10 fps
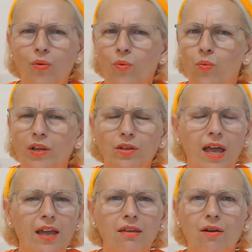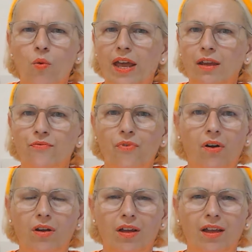what the heck you're waiting for?
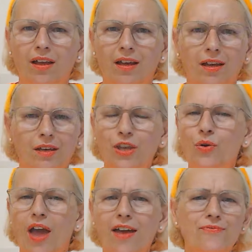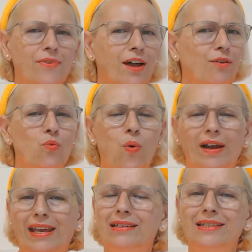You have
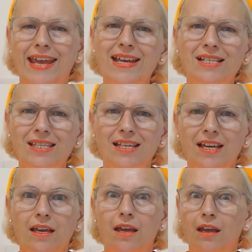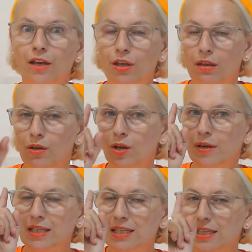what it takes. You know
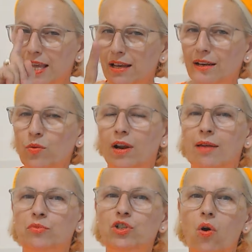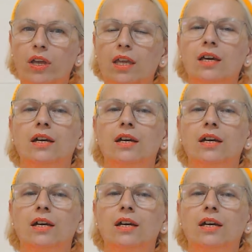exactly what I'm talking